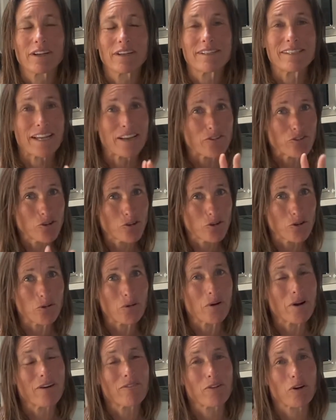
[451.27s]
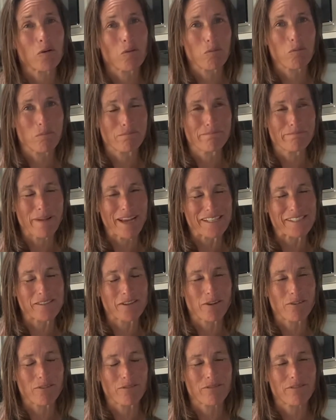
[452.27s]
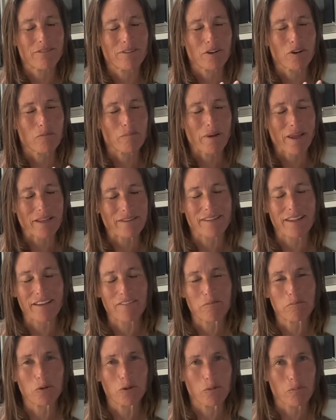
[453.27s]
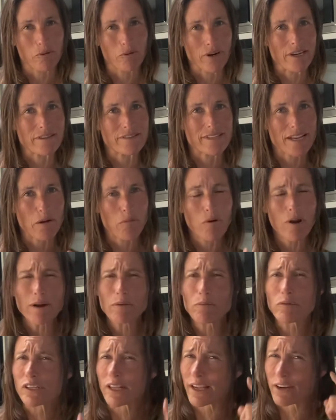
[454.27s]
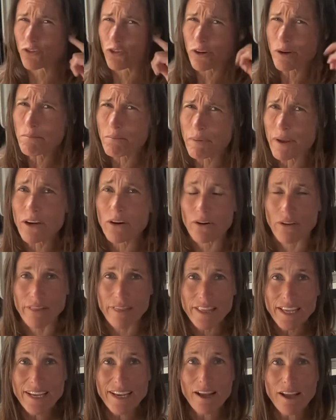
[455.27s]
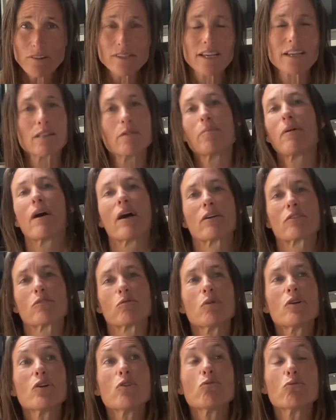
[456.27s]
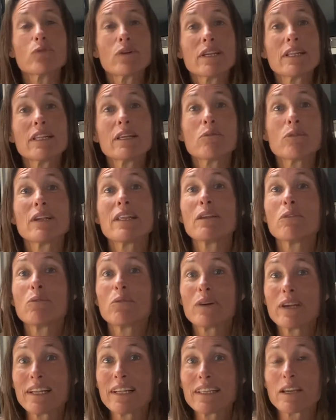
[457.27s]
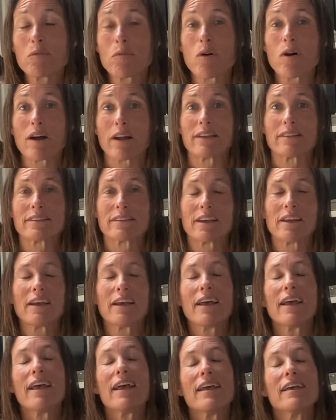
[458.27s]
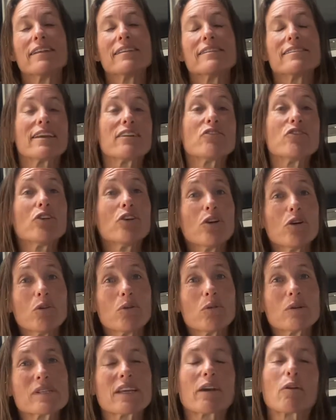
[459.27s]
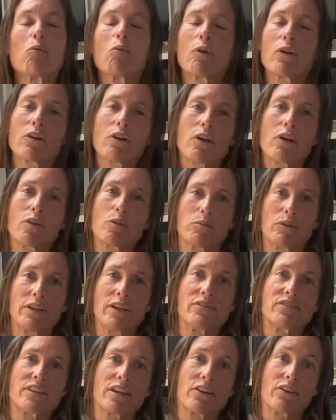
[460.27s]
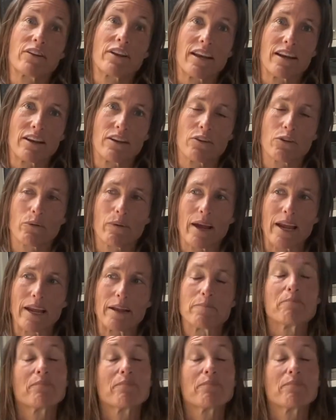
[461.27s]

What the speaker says: day two of our best self or best life blueprint. Day one was like, dream bigger, think outside the box. What do you really, really, really want? Day two was like, what are all the beliefs that are getting in your way?